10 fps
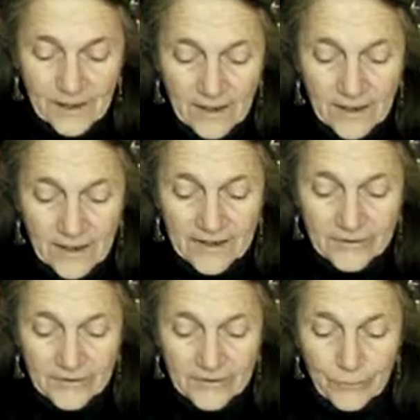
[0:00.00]

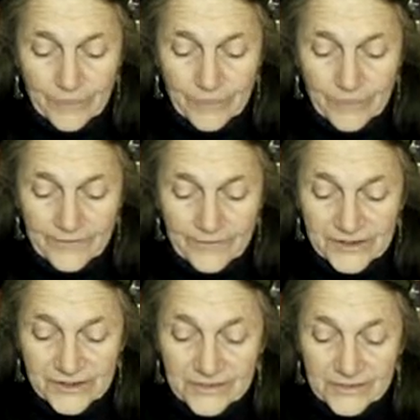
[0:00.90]
Another important
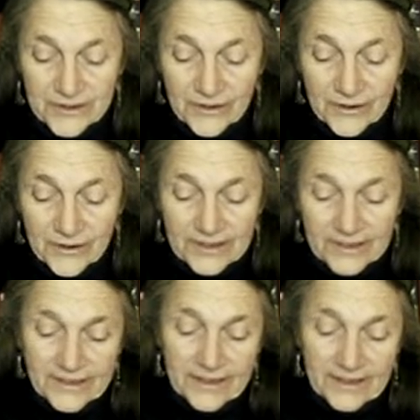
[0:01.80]
virtue is courage,